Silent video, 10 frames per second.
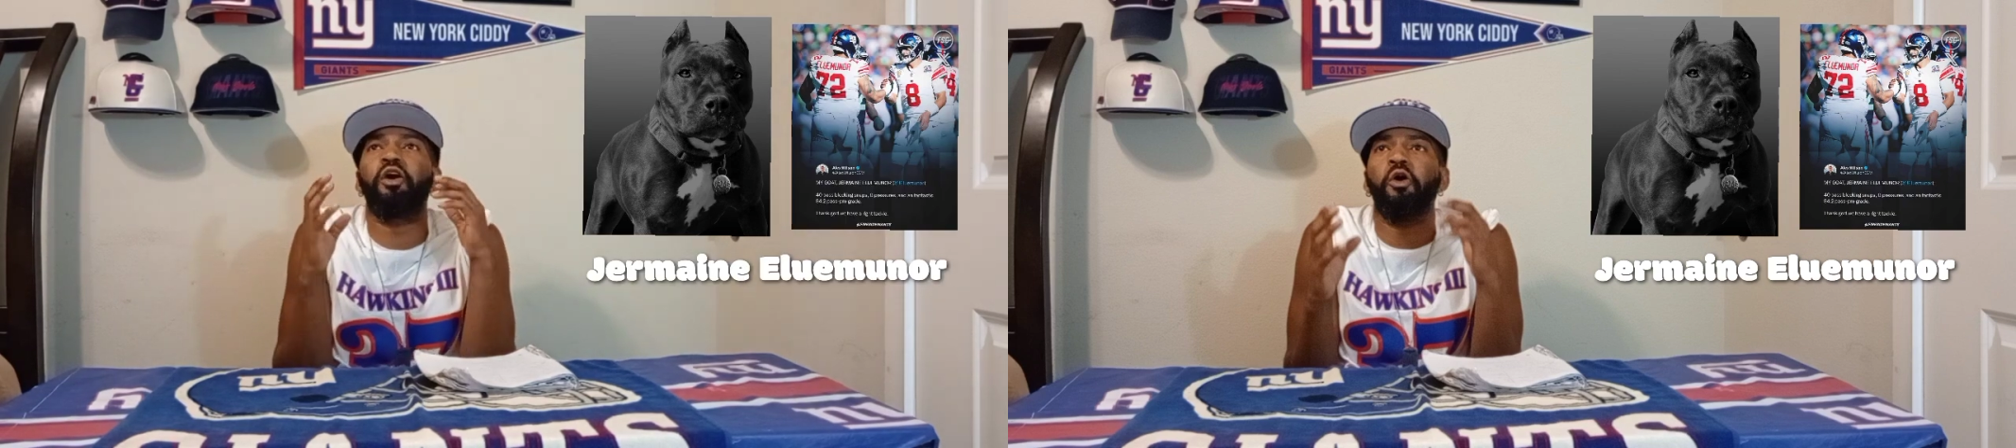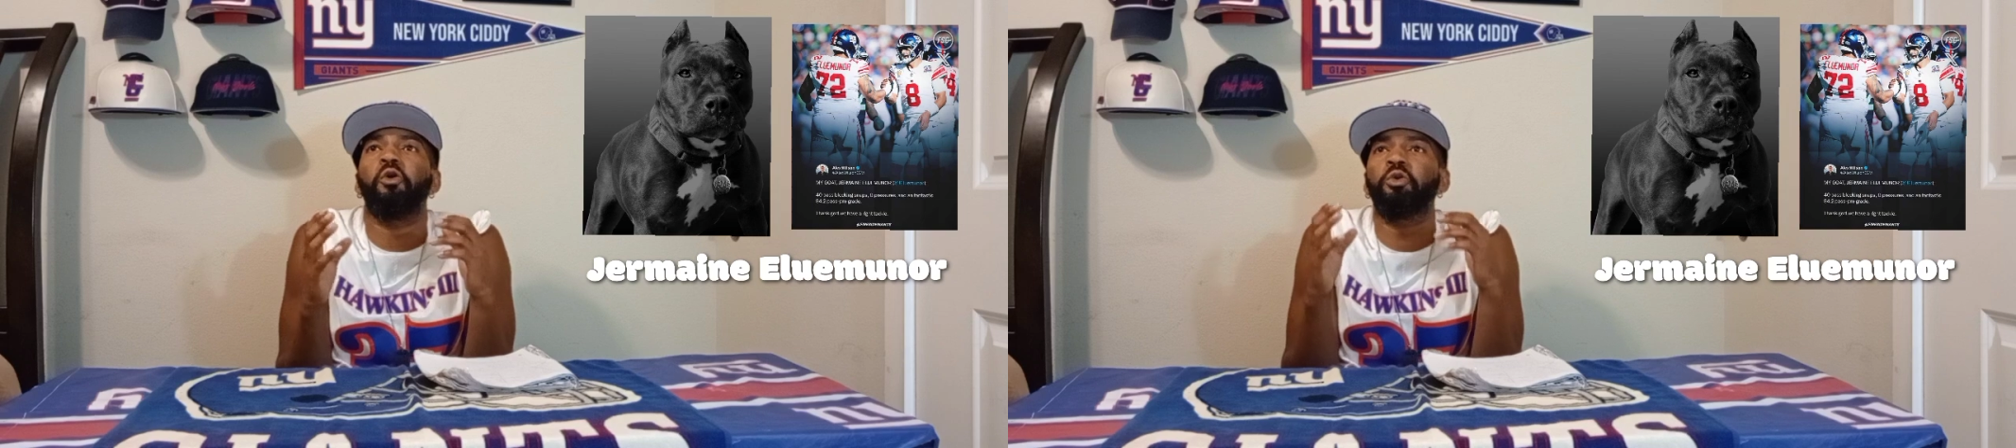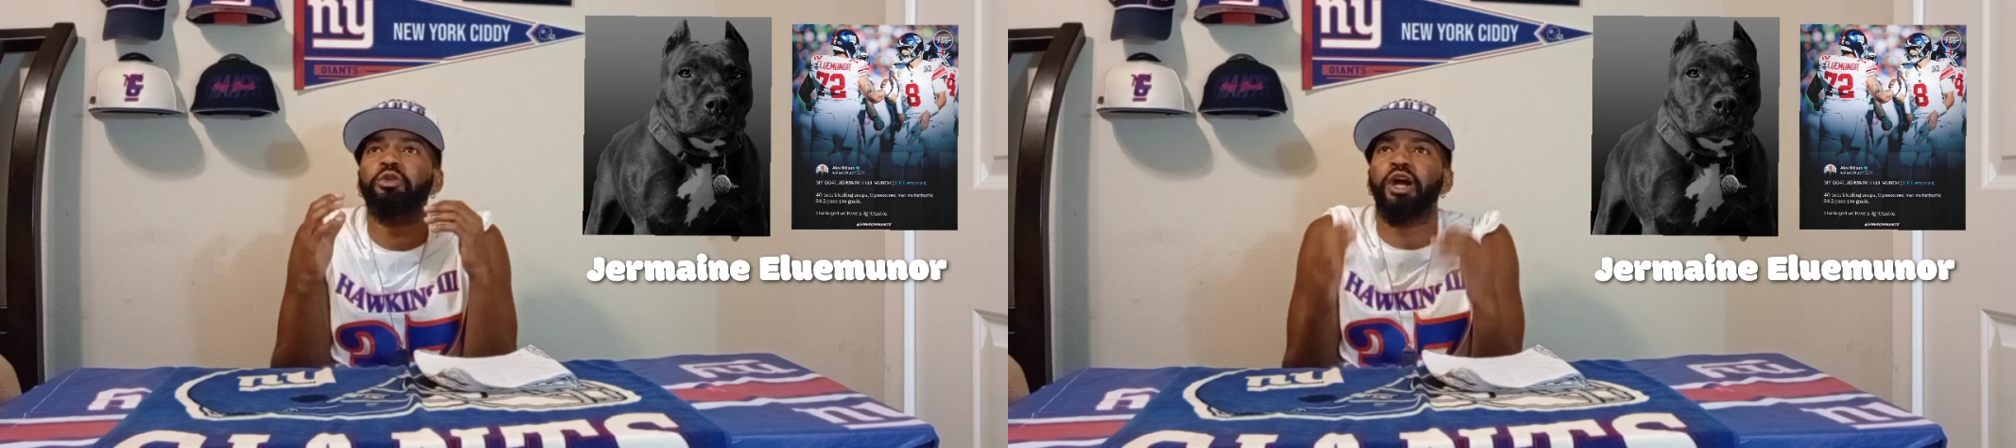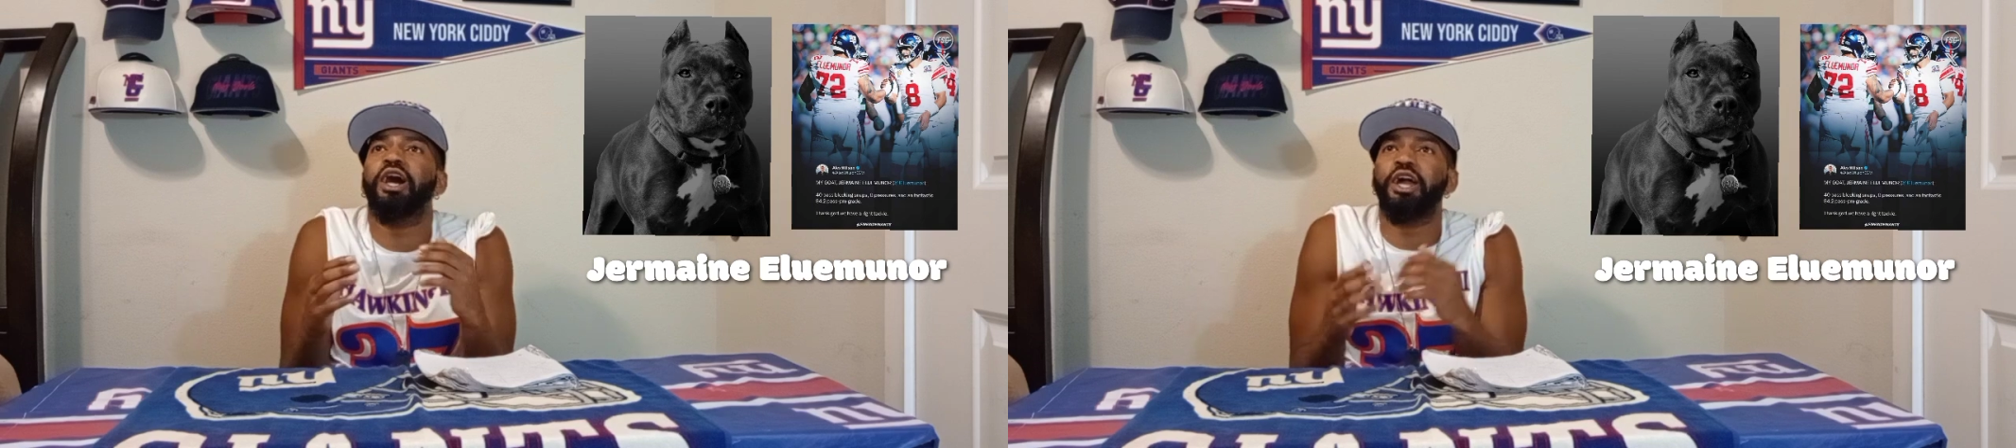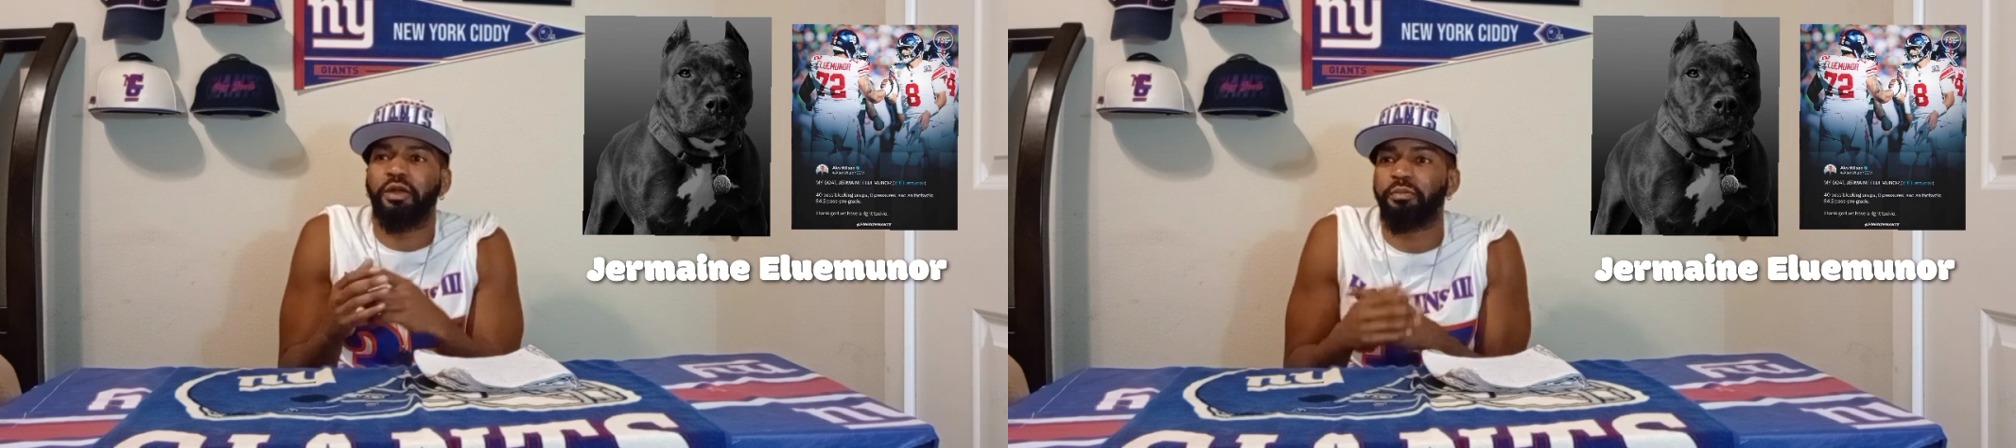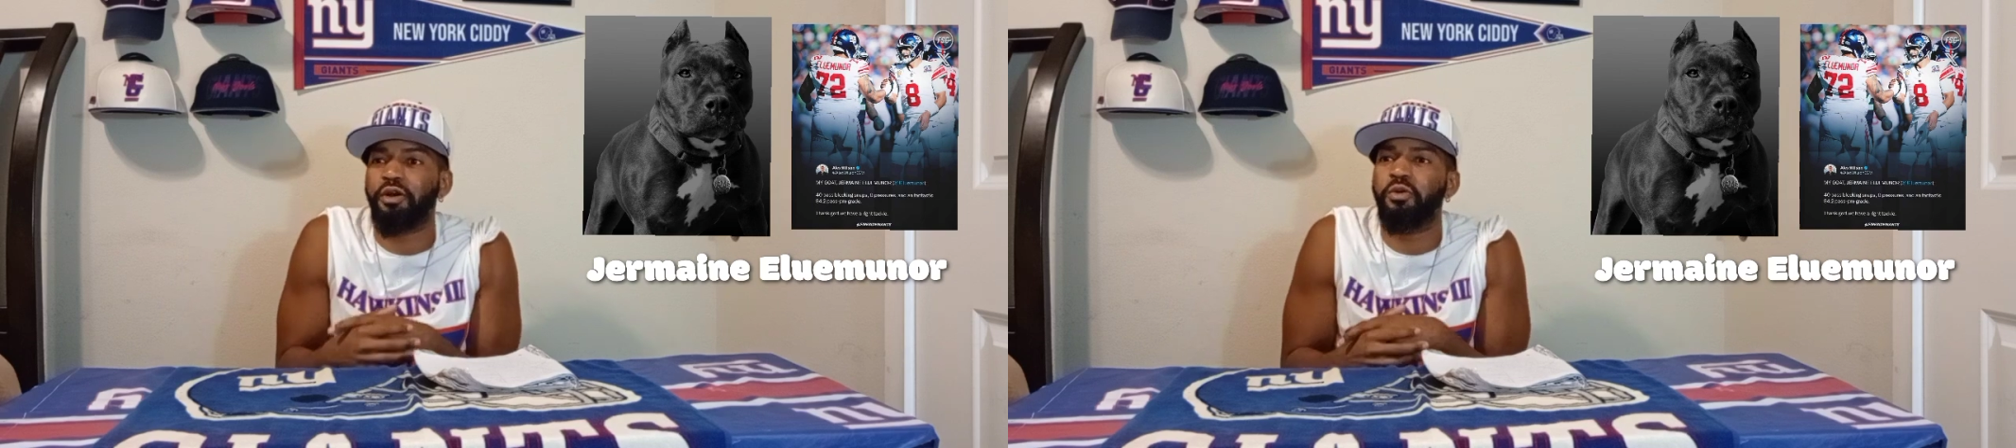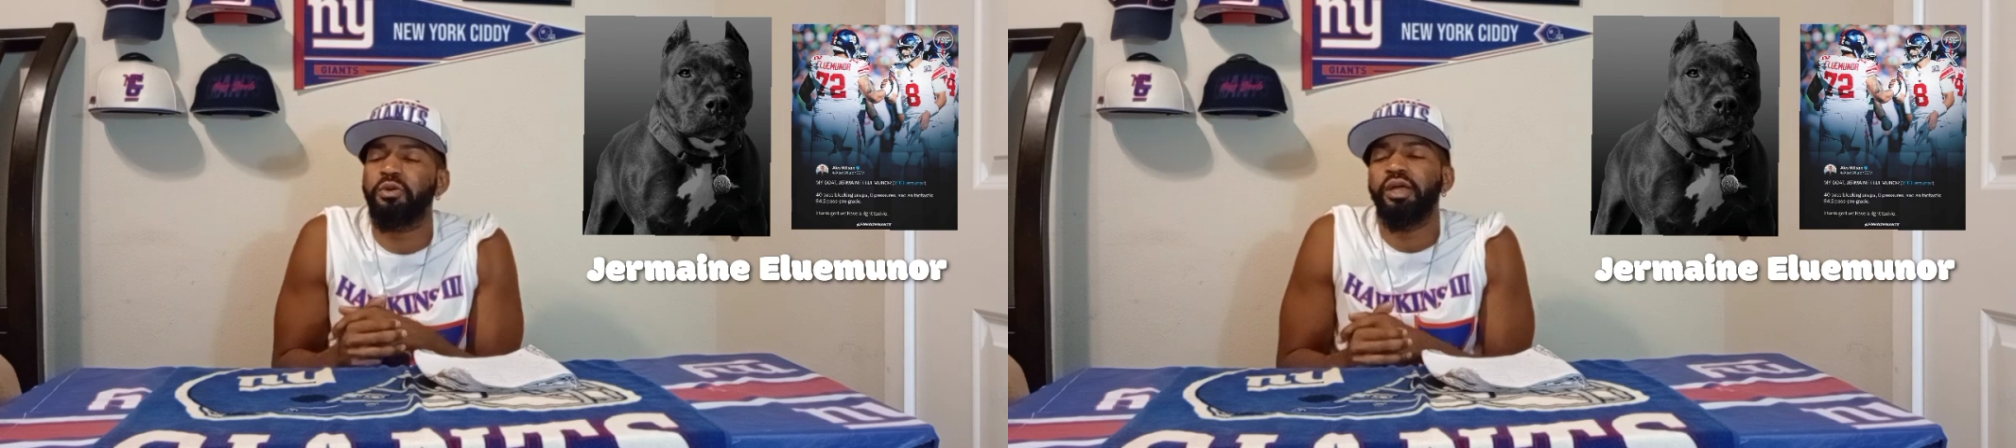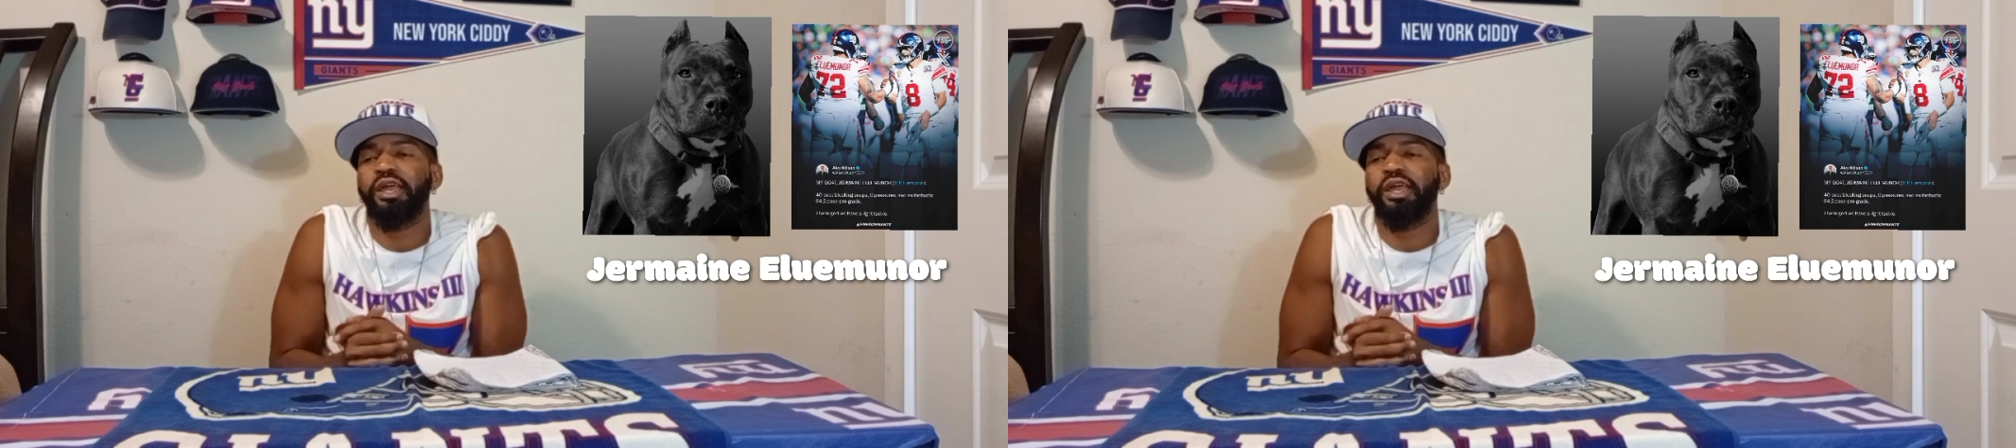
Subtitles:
O-line, bro.